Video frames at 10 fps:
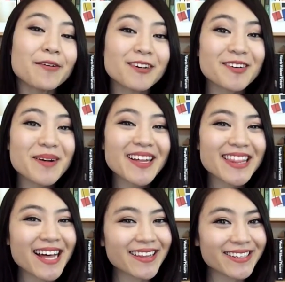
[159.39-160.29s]
And what about
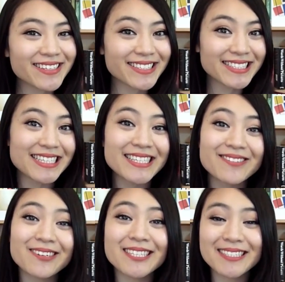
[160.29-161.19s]
that little C
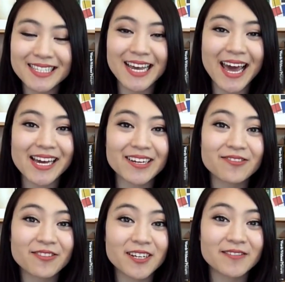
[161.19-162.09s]
or CA in
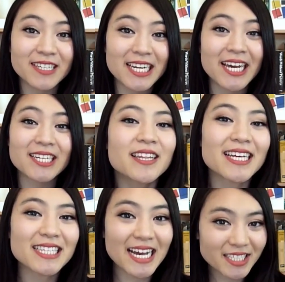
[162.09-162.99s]
front of a date?
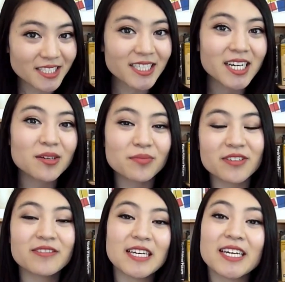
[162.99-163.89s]
That's actually an
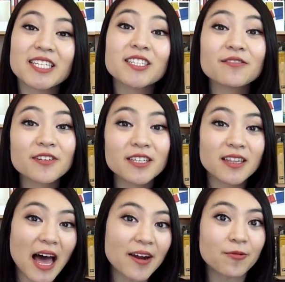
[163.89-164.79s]
abbreviation for the
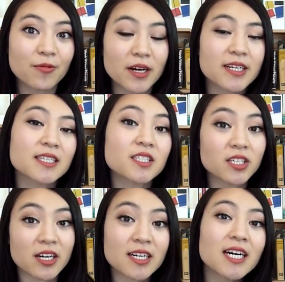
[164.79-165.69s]
Latin word
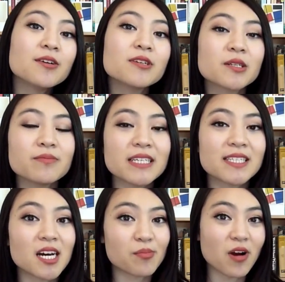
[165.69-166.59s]
circa, which
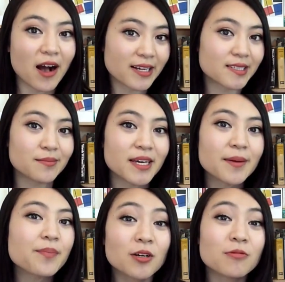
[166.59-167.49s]
means
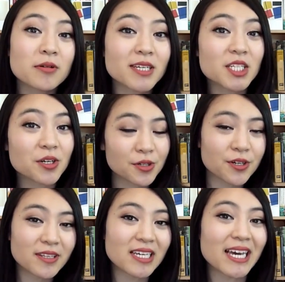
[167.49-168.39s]
approximate. When we don't
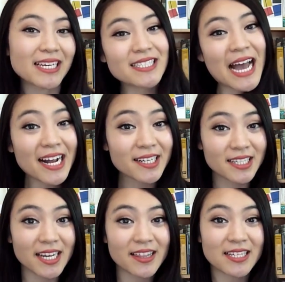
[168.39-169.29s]
know the exact
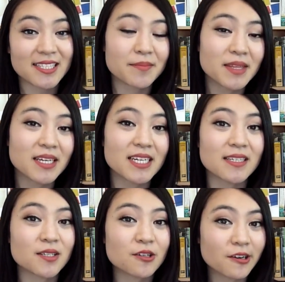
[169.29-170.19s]
date that something
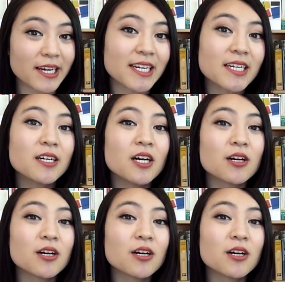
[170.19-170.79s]
is created,